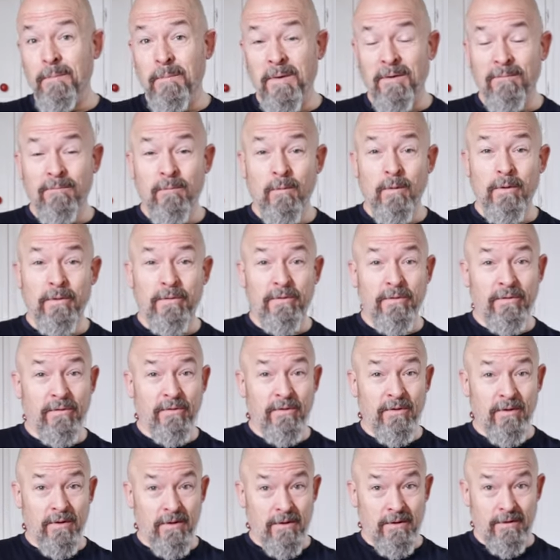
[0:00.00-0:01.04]
My voice is
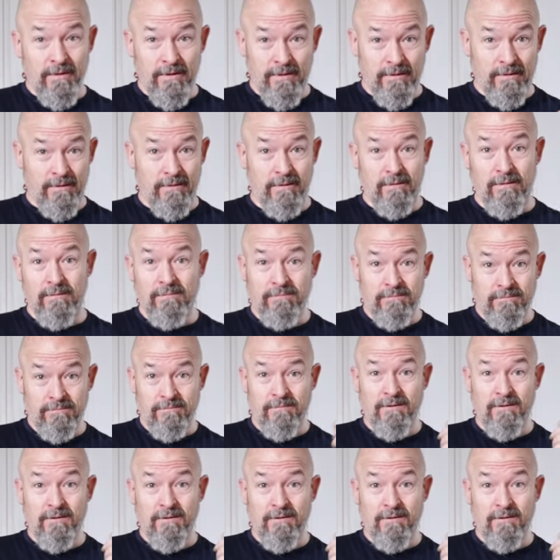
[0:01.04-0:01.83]
still a little